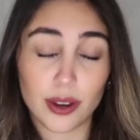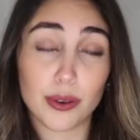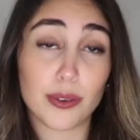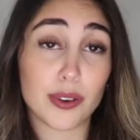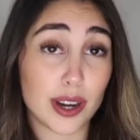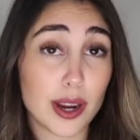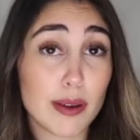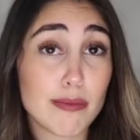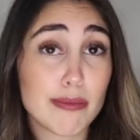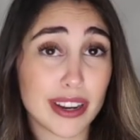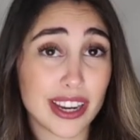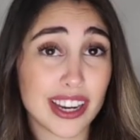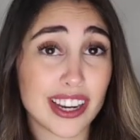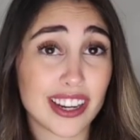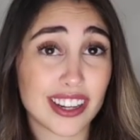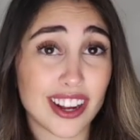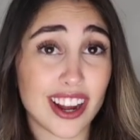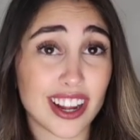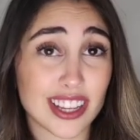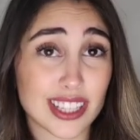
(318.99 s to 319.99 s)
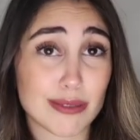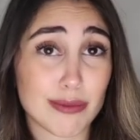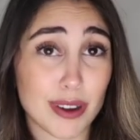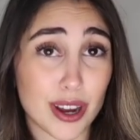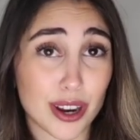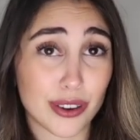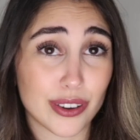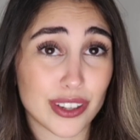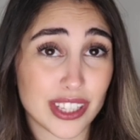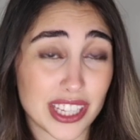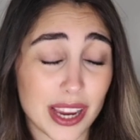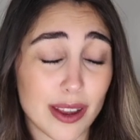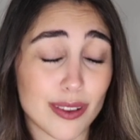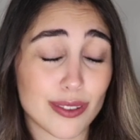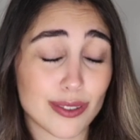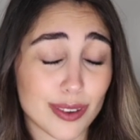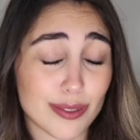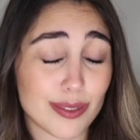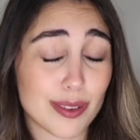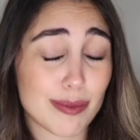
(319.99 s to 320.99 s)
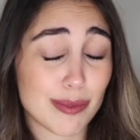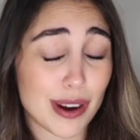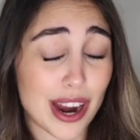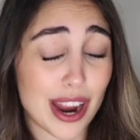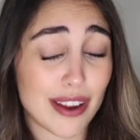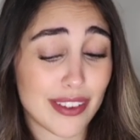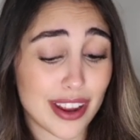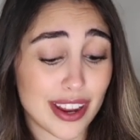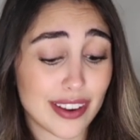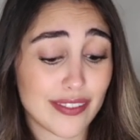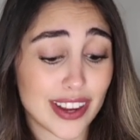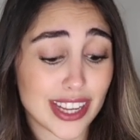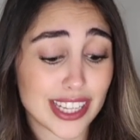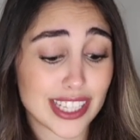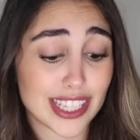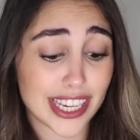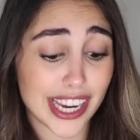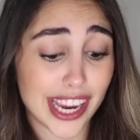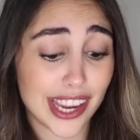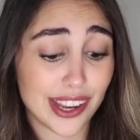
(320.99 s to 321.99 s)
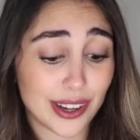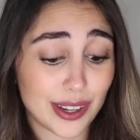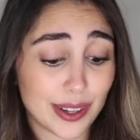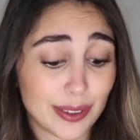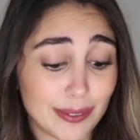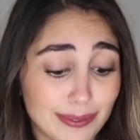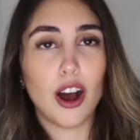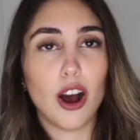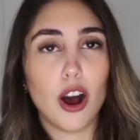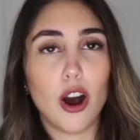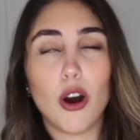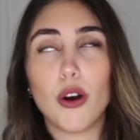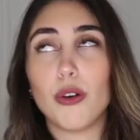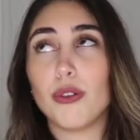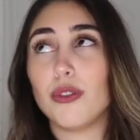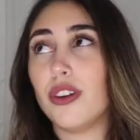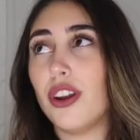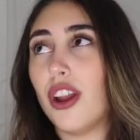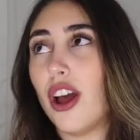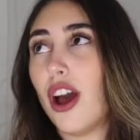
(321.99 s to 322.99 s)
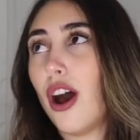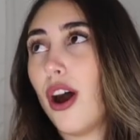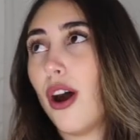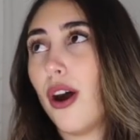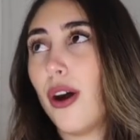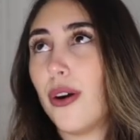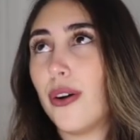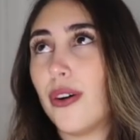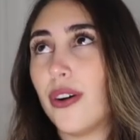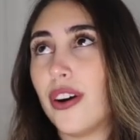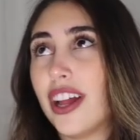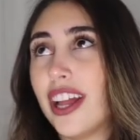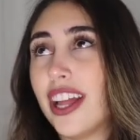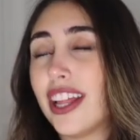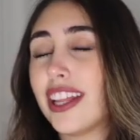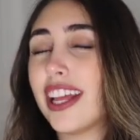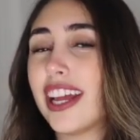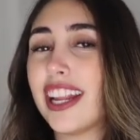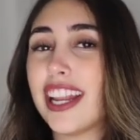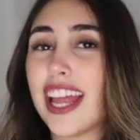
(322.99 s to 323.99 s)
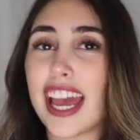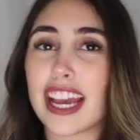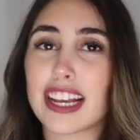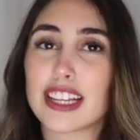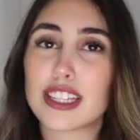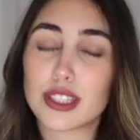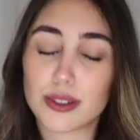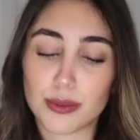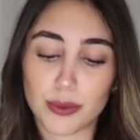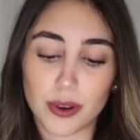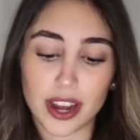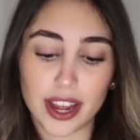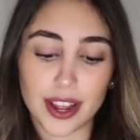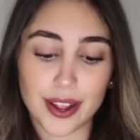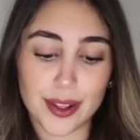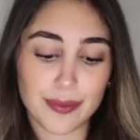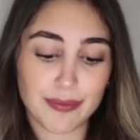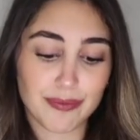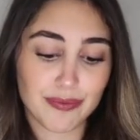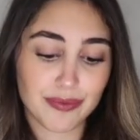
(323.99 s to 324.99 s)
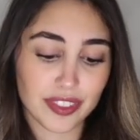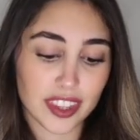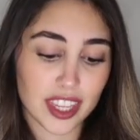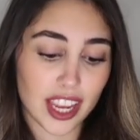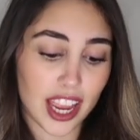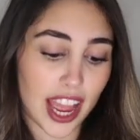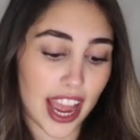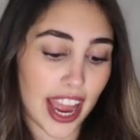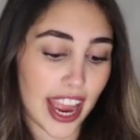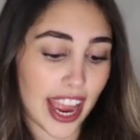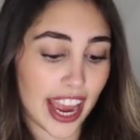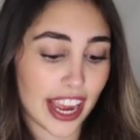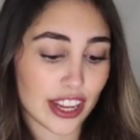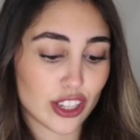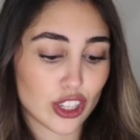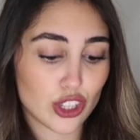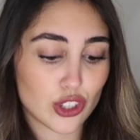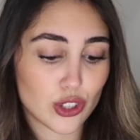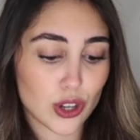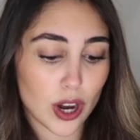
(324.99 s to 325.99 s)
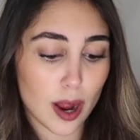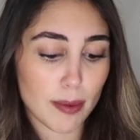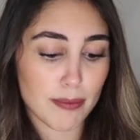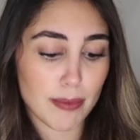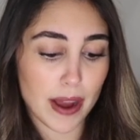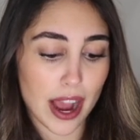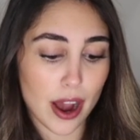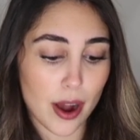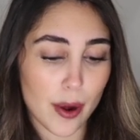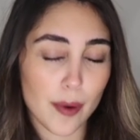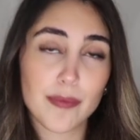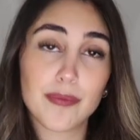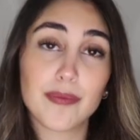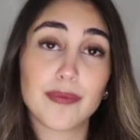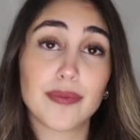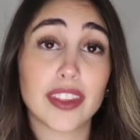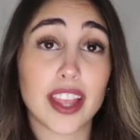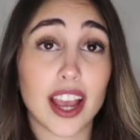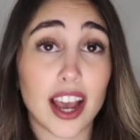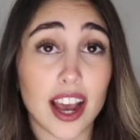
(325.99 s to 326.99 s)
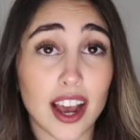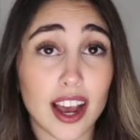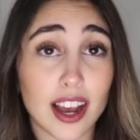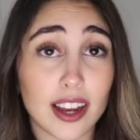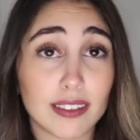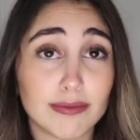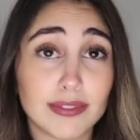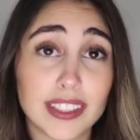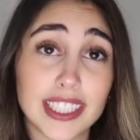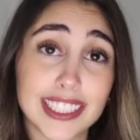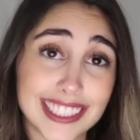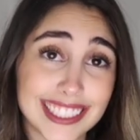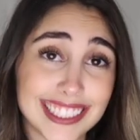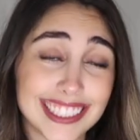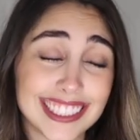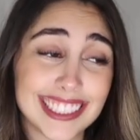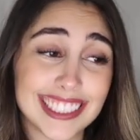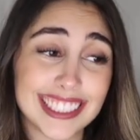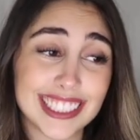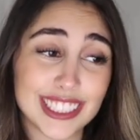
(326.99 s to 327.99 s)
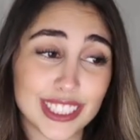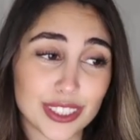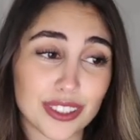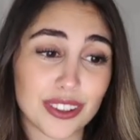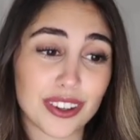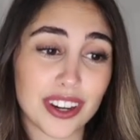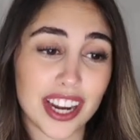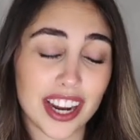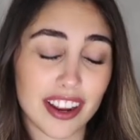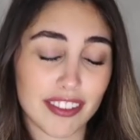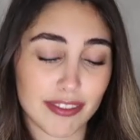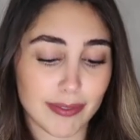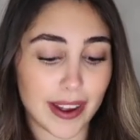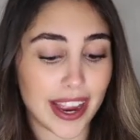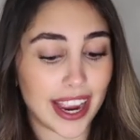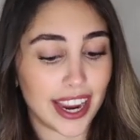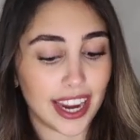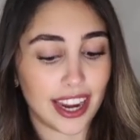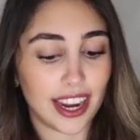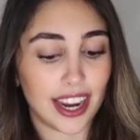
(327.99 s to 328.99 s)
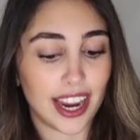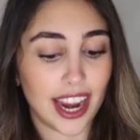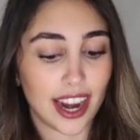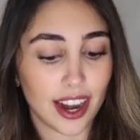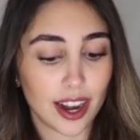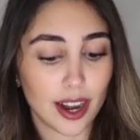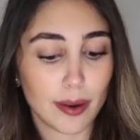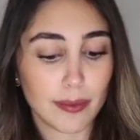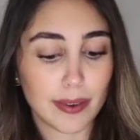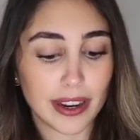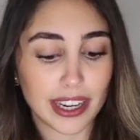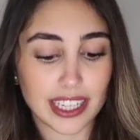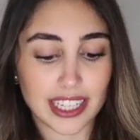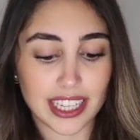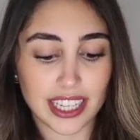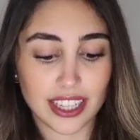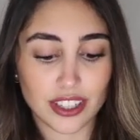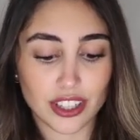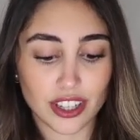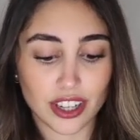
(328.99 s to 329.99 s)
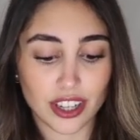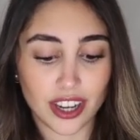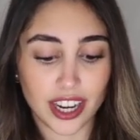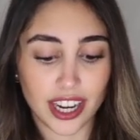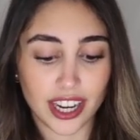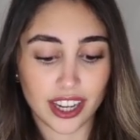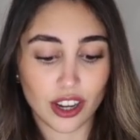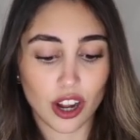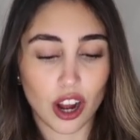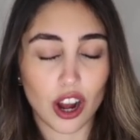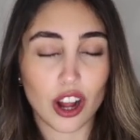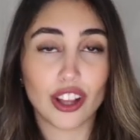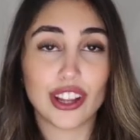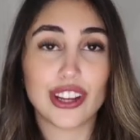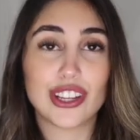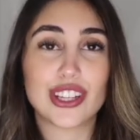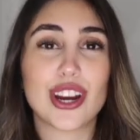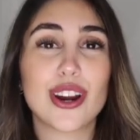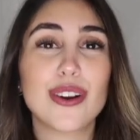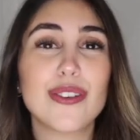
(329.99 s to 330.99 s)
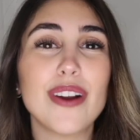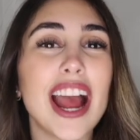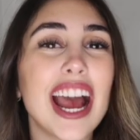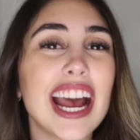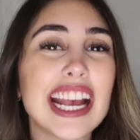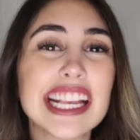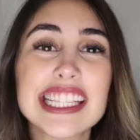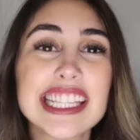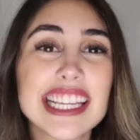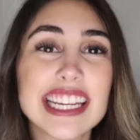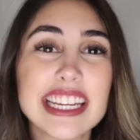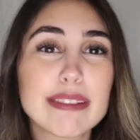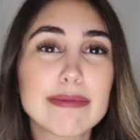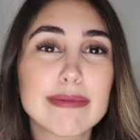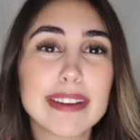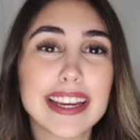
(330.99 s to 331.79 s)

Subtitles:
we're gonna put in got some awkward DMs from the private investigator. Oh no, the next one. I had to drop out. This is the story of my Arabic teacher in college harassing